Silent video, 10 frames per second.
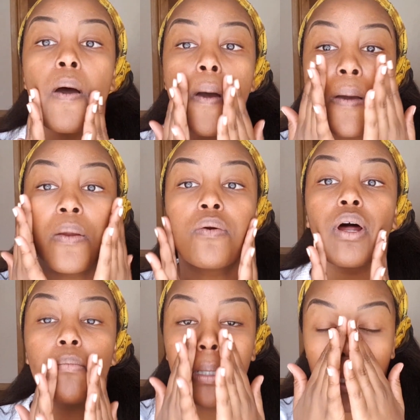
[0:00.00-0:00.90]
And
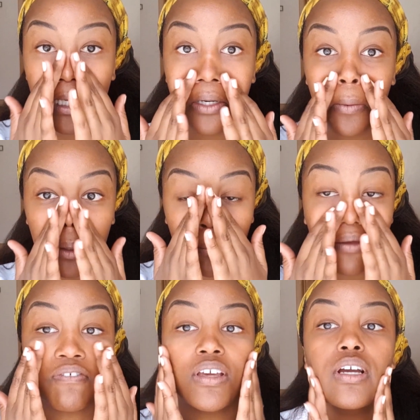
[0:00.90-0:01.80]
rub it in with my
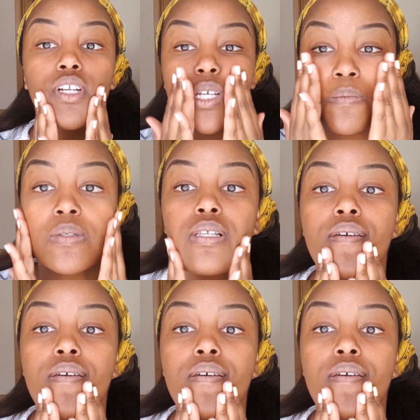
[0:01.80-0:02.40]
fingertips.